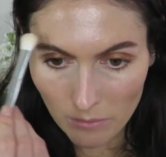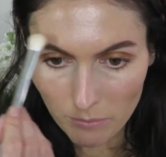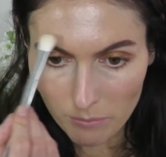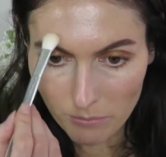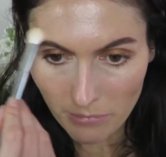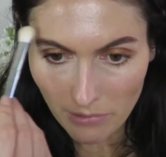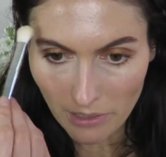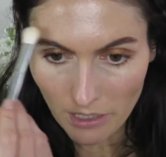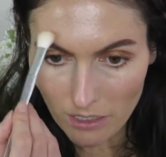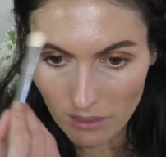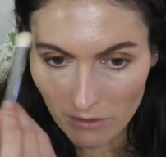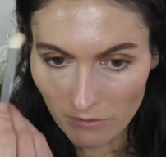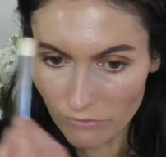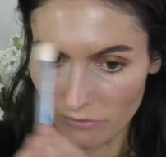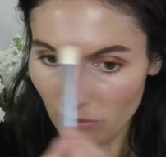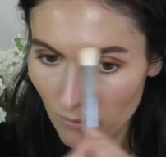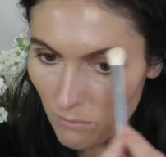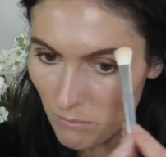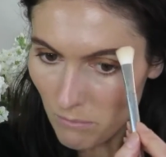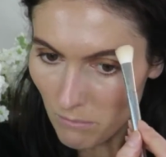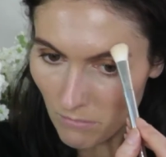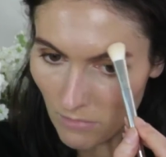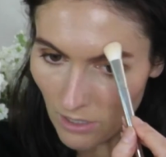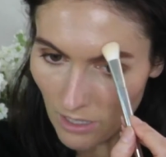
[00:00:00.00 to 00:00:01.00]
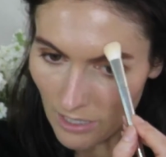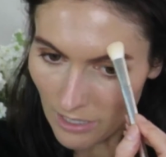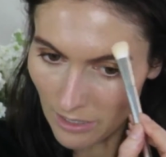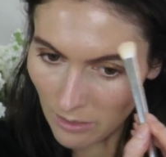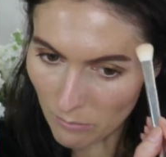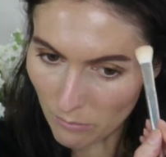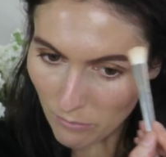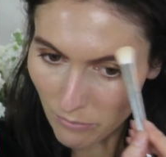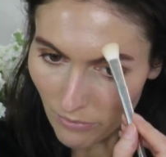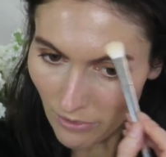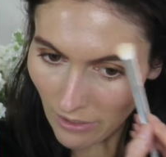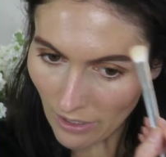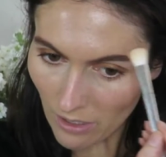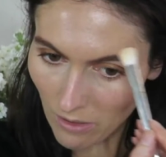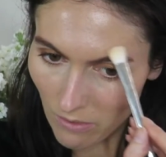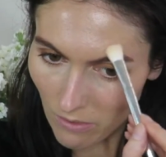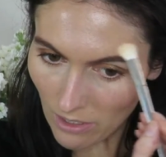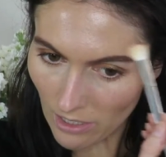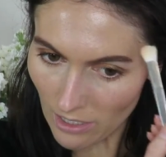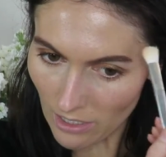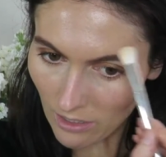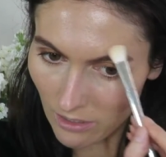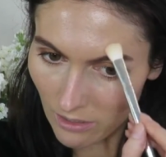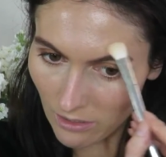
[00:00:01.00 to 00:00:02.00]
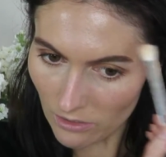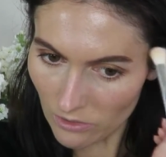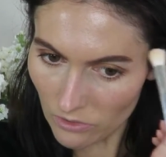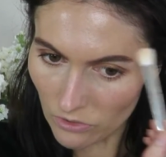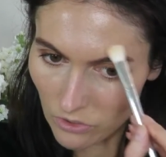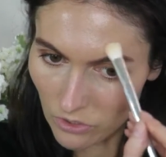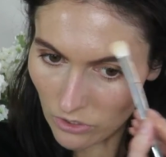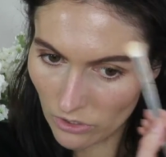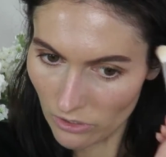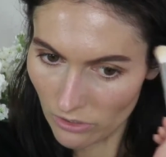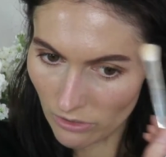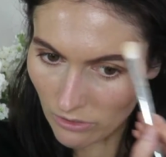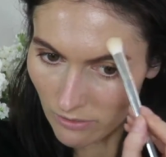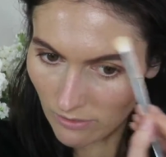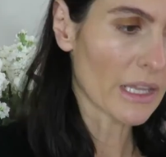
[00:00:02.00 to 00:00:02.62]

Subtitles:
above my brow arch.